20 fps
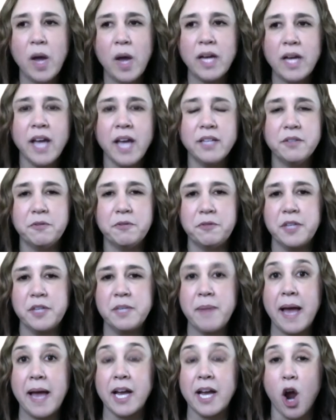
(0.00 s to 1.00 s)
kind of
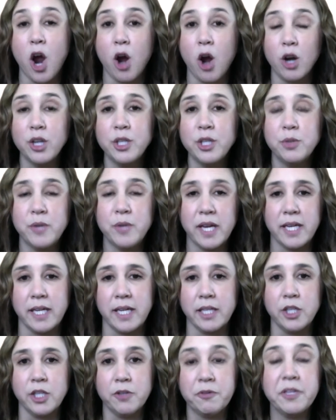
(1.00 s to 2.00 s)
feedback are you
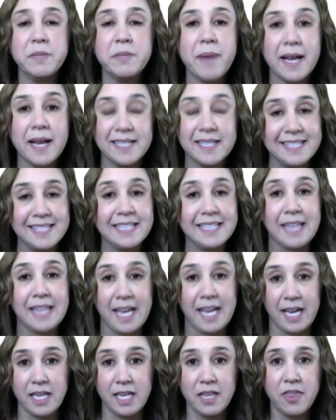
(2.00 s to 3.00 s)
getting? Your feedback's
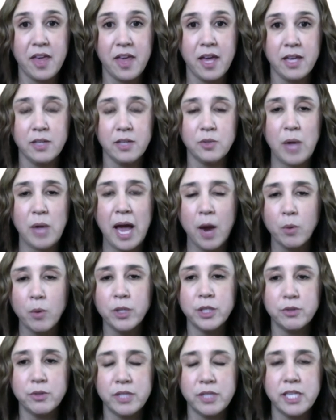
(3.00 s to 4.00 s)
delayed then? How are
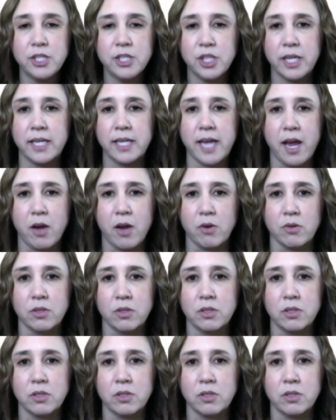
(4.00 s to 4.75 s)
you teaching now?